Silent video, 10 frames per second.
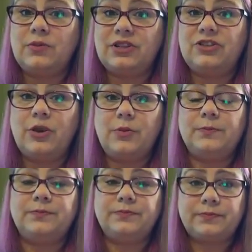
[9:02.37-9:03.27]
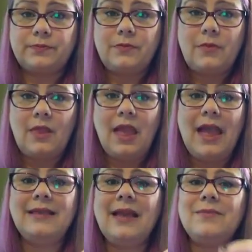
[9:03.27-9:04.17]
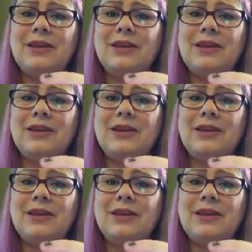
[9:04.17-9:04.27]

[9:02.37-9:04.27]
dish soap and let my